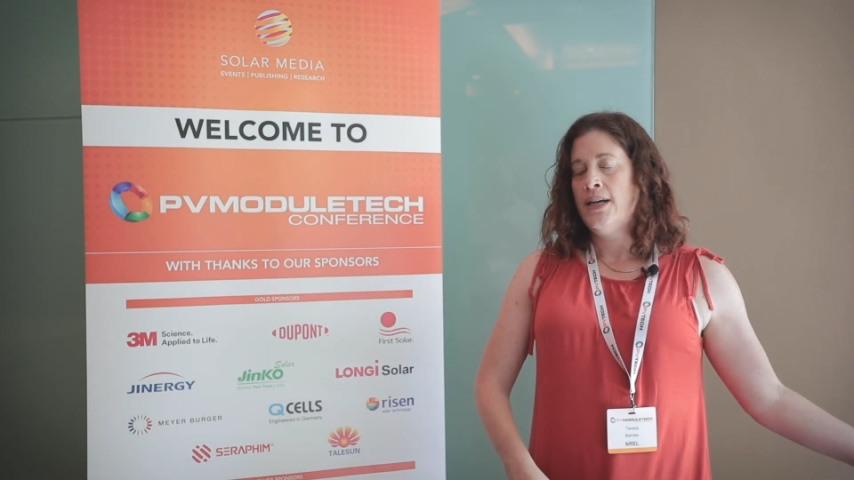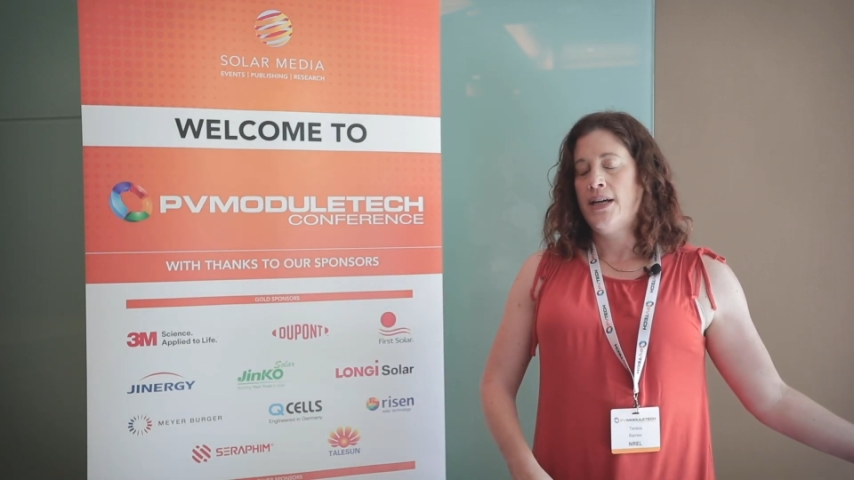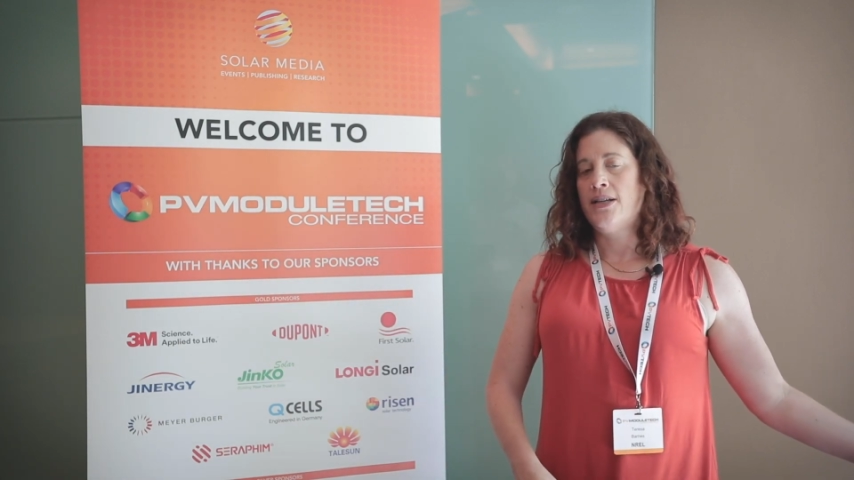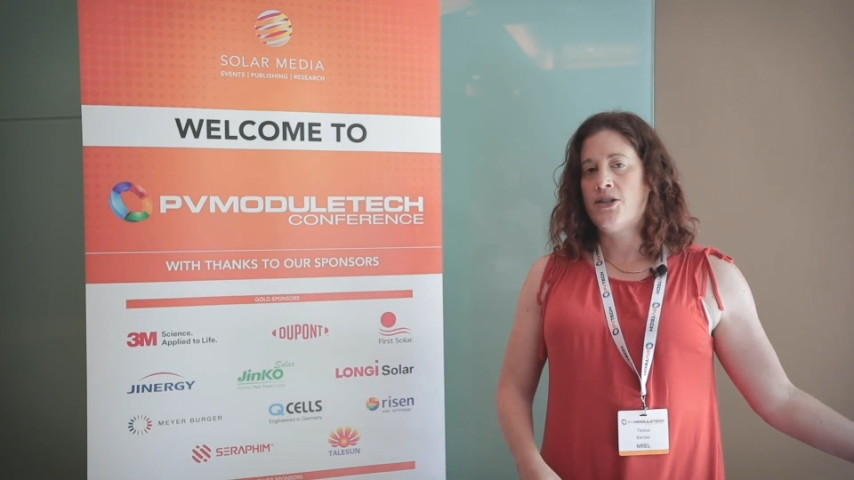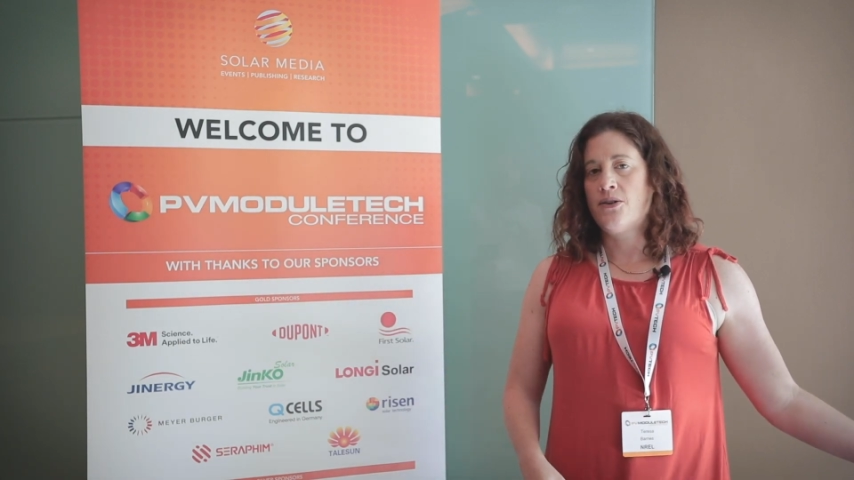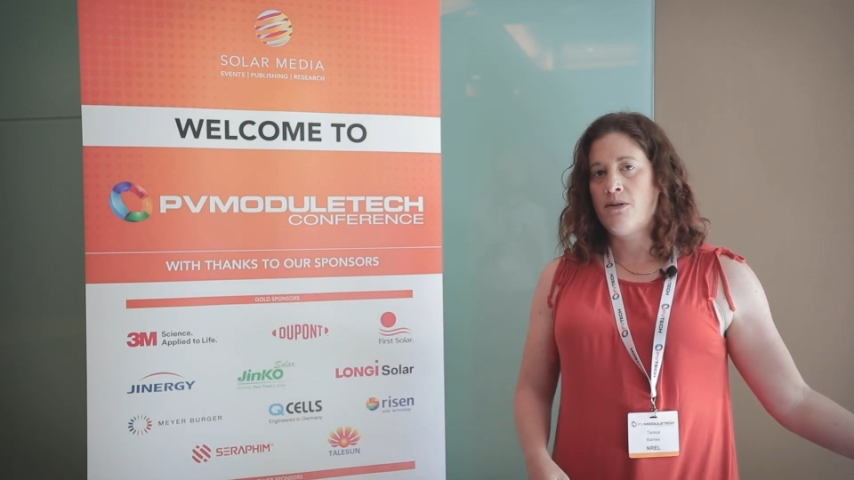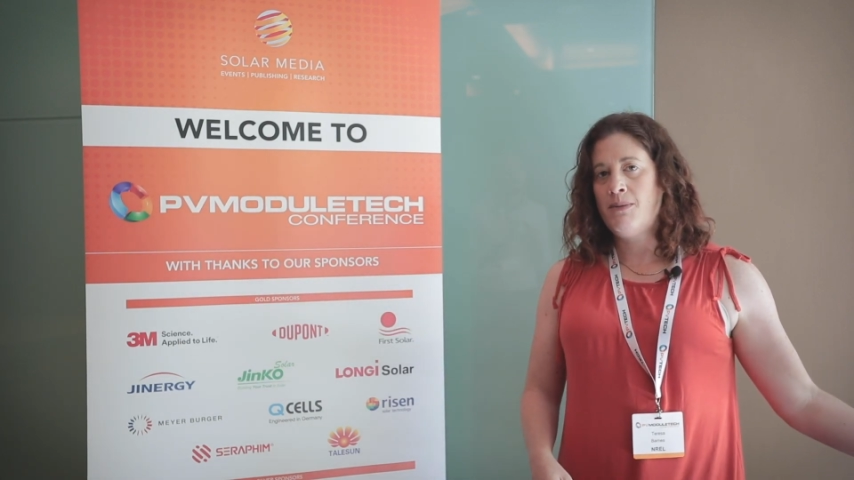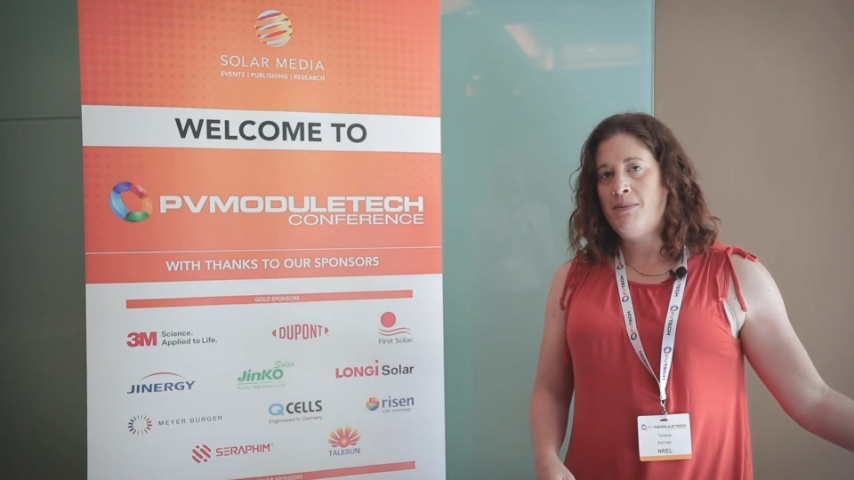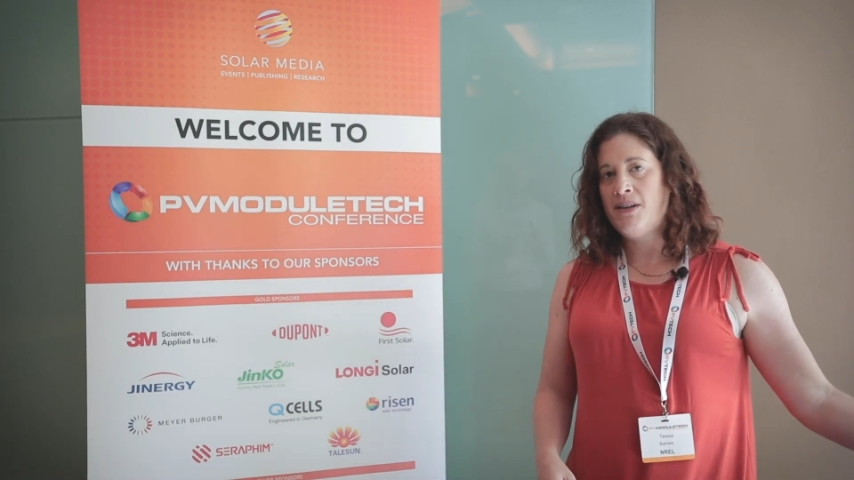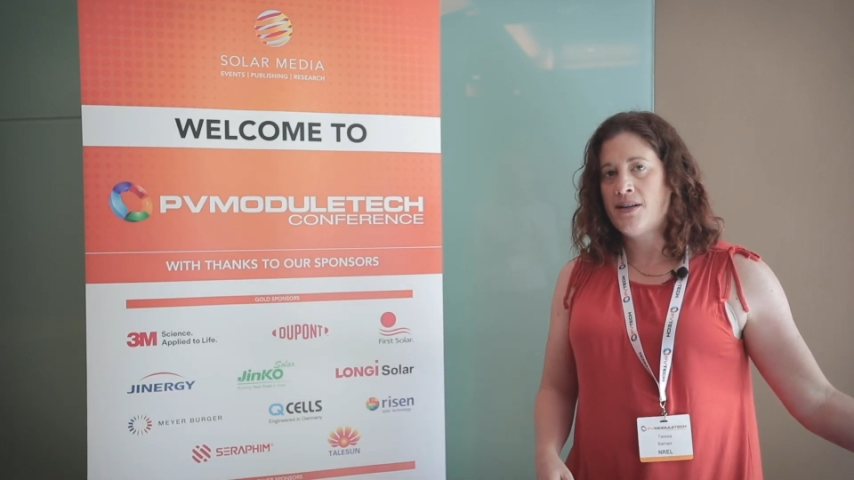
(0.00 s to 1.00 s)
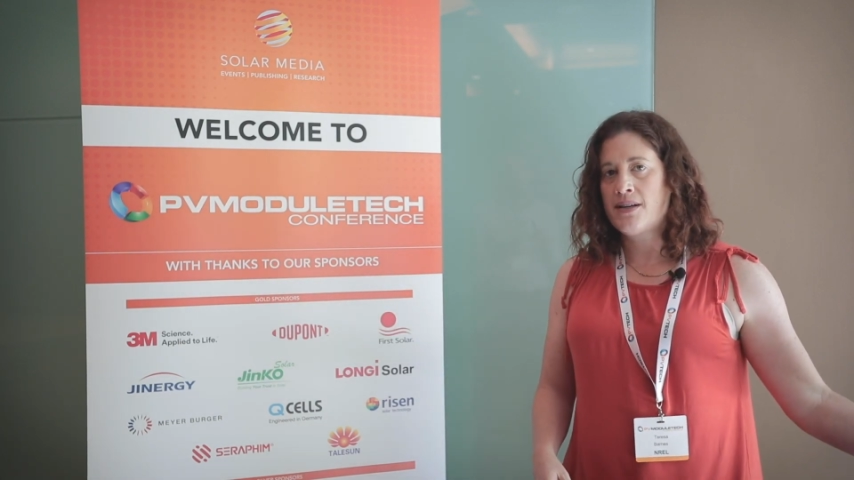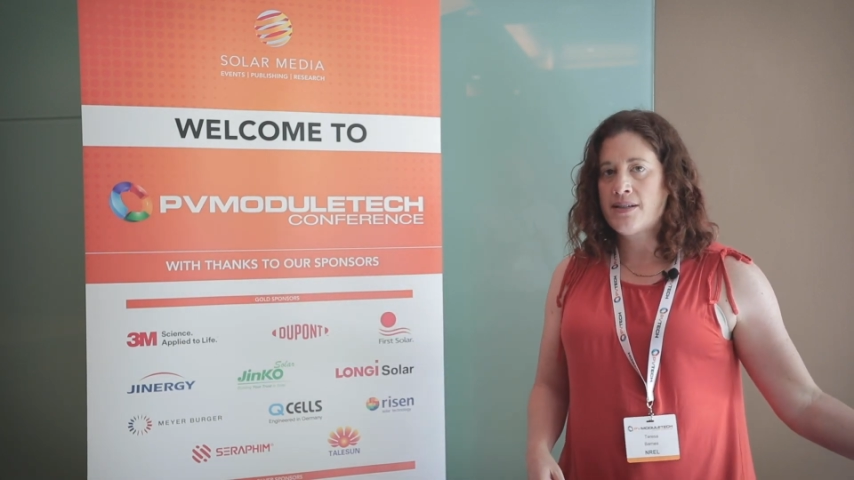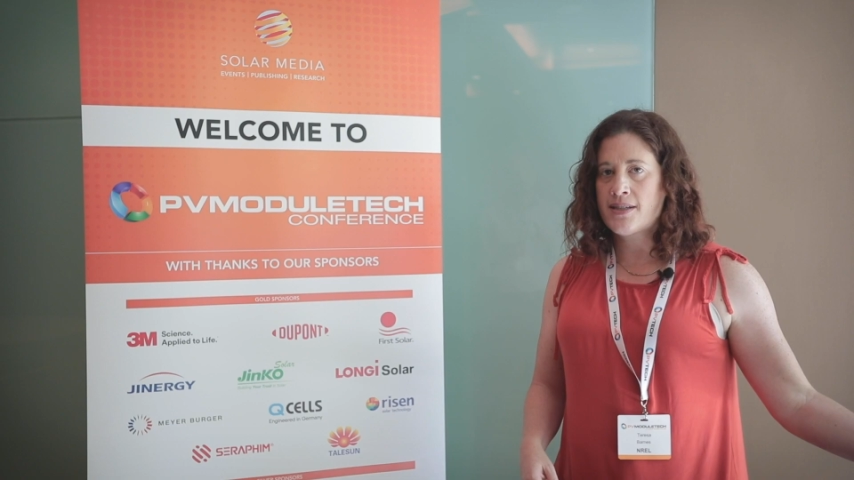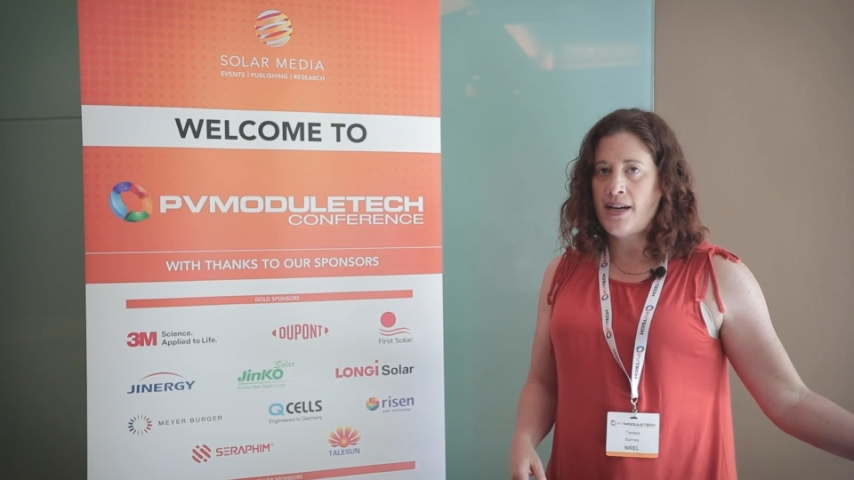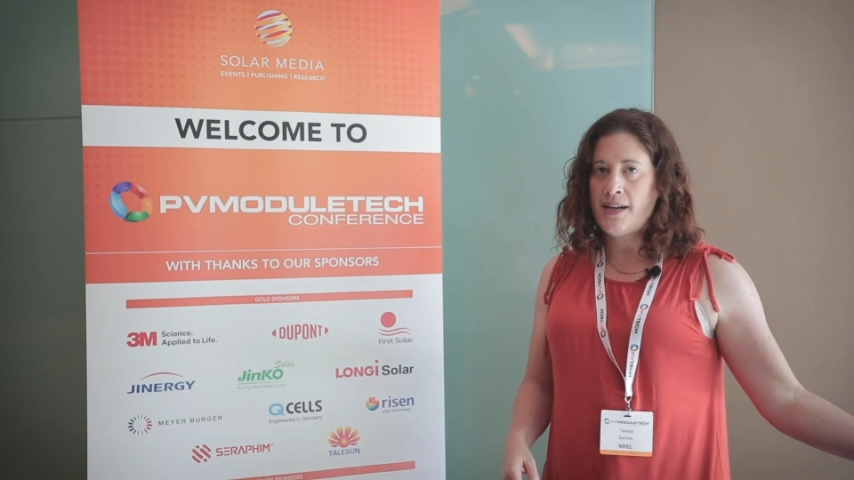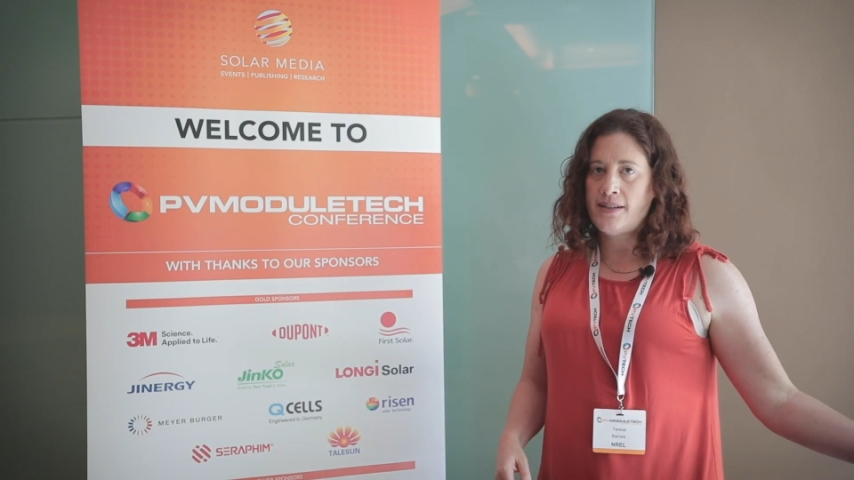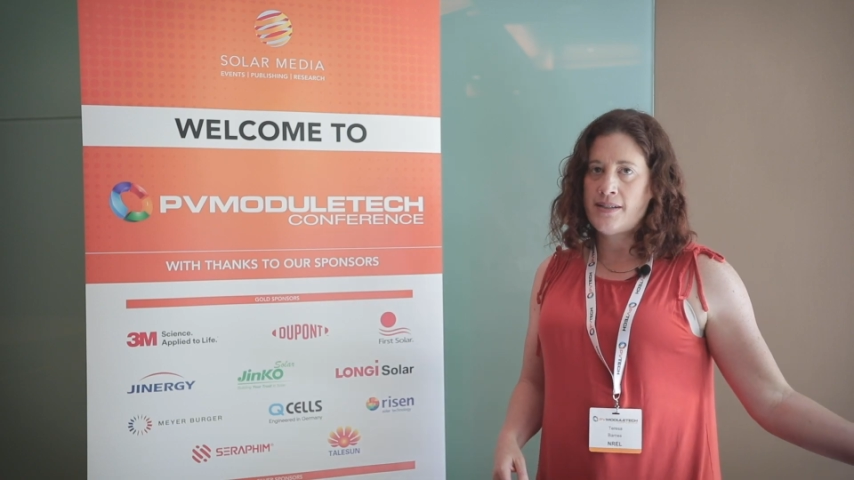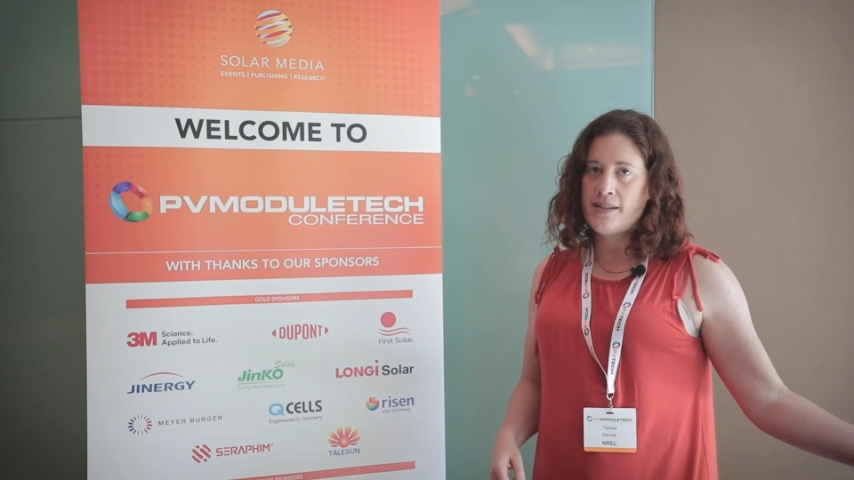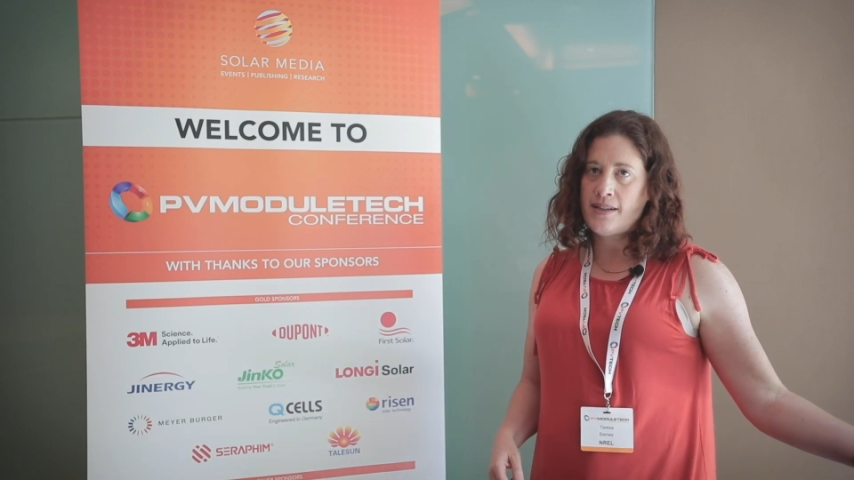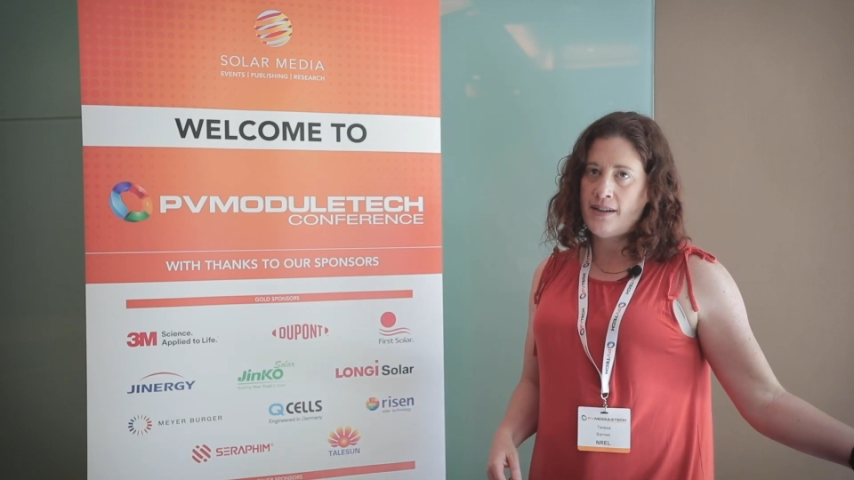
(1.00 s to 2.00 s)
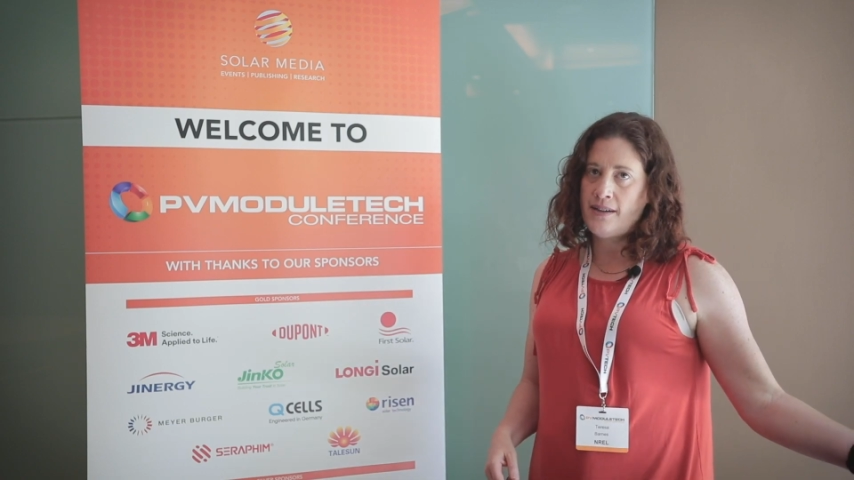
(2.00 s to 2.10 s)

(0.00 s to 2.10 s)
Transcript: And so there may be things that